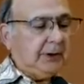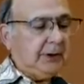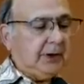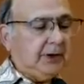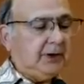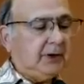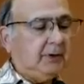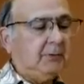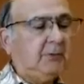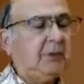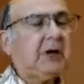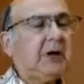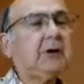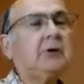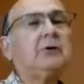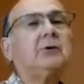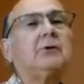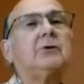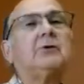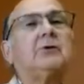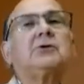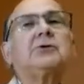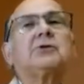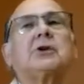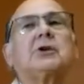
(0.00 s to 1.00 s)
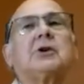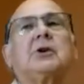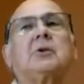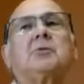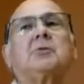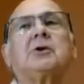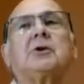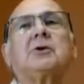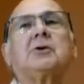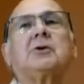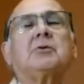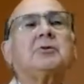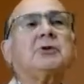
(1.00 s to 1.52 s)
and the mountains keep
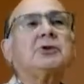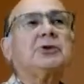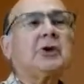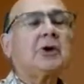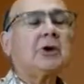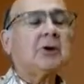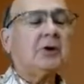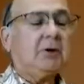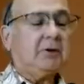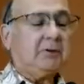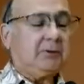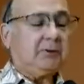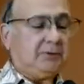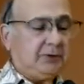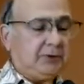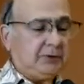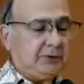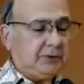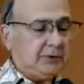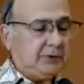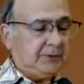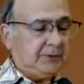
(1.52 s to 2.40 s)
to themselves.